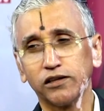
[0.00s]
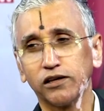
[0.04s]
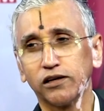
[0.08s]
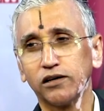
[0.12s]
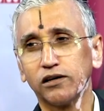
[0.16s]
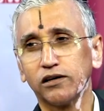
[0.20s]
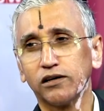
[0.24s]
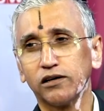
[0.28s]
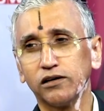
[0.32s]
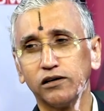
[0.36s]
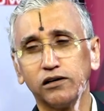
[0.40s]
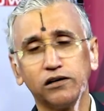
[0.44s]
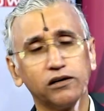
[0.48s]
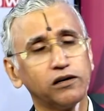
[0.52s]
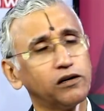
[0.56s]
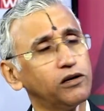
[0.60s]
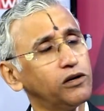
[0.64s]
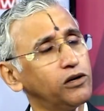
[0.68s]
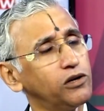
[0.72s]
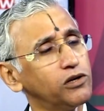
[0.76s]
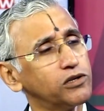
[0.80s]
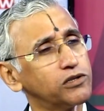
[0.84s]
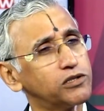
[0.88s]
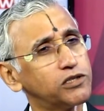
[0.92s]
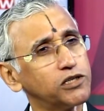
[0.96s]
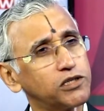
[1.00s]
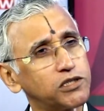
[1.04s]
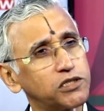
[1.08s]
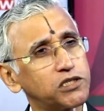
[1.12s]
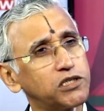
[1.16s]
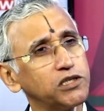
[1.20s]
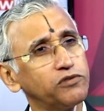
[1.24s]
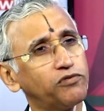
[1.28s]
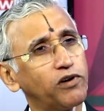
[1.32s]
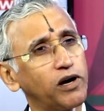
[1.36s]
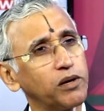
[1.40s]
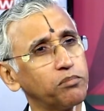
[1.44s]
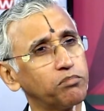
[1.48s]
think
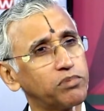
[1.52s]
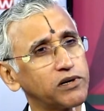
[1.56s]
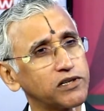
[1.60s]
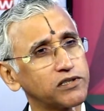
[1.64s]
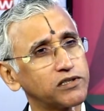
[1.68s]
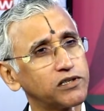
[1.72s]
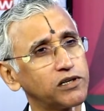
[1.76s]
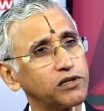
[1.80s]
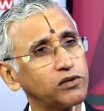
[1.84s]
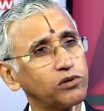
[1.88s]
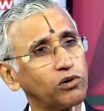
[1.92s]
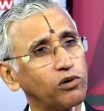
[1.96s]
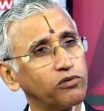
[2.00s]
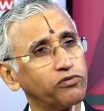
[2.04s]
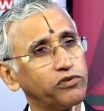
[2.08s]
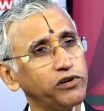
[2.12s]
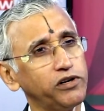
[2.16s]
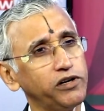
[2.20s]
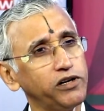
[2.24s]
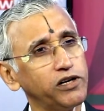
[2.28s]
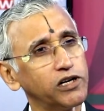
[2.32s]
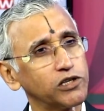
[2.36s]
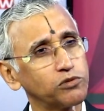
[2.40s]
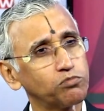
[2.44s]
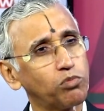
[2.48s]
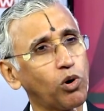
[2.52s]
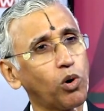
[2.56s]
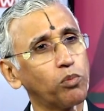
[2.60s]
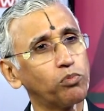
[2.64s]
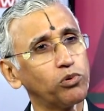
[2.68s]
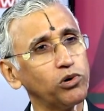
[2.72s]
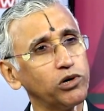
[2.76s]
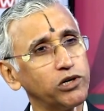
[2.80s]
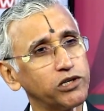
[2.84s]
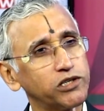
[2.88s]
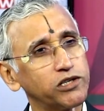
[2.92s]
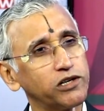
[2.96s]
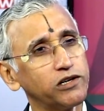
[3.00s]
65% of India's
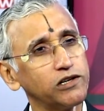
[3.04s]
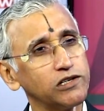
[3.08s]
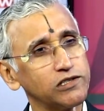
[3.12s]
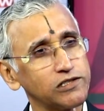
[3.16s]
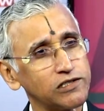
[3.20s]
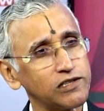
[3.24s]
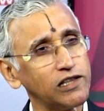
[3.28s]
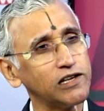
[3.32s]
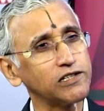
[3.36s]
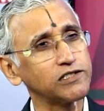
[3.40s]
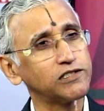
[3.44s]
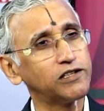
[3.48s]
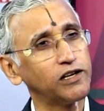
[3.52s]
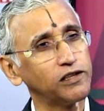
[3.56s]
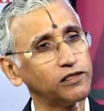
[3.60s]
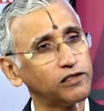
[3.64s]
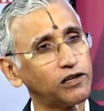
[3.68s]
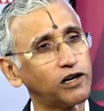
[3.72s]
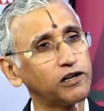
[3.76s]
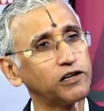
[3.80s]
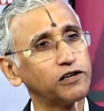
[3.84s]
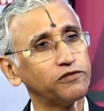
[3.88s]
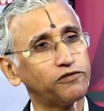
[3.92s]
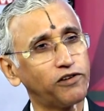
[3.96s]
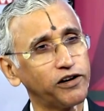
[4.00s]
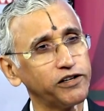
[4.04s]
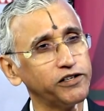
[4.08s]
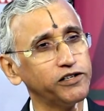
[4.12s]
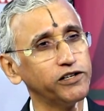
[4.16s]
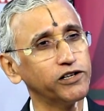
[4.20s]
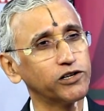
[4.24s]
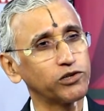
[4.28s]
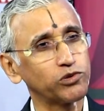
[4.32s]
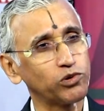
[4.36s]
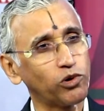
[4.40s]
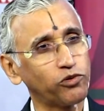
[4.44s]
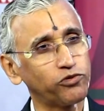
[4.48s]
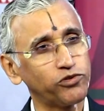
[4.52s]
population is less than 35
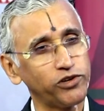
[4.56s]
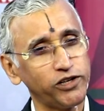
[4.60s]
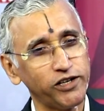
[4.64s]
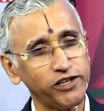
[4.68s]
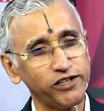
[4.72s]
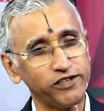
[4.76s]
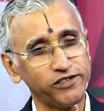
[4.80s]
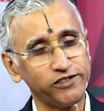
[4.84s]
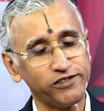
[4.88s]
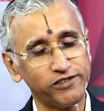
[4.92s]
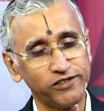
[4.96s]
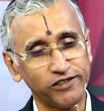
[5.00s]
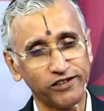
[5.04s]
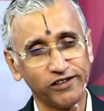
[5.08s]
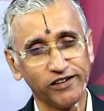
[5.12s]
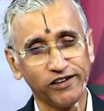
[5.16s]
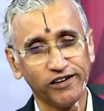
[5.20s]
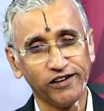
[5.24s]
years of age.